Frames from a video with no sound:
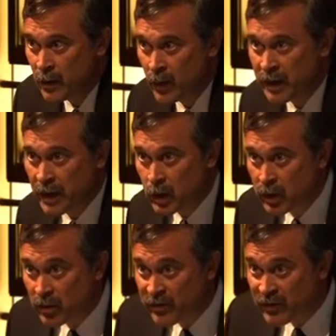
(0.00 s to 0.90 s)
We did a
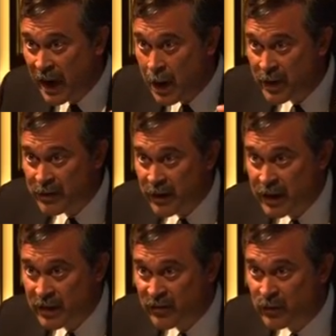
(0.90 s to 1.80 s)
little scammy
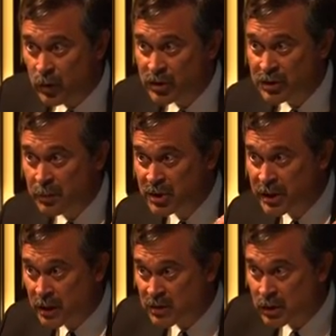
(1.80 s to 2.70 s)
thing, and Sturgis,
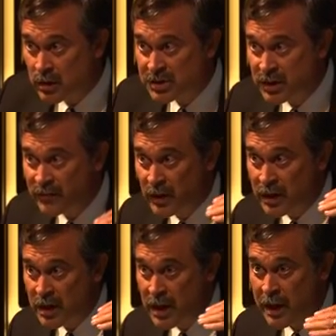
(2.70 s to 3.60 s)
Michigan was close enough to
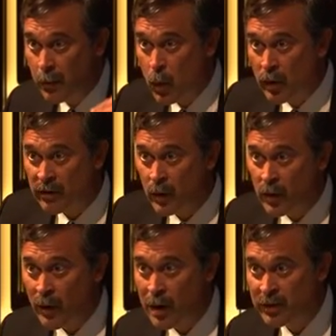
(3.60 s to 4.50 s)
the Indiana border that
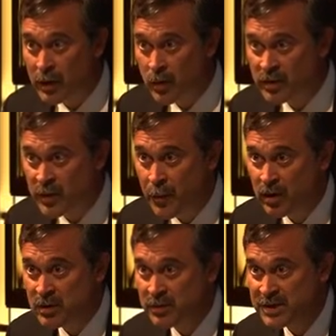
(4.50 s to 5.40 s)
we were able to go between
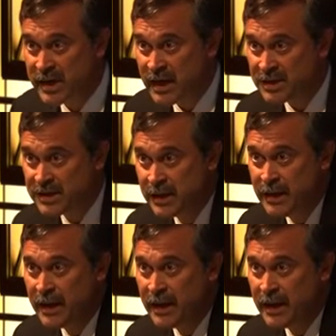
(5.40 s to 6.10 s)
multiple states.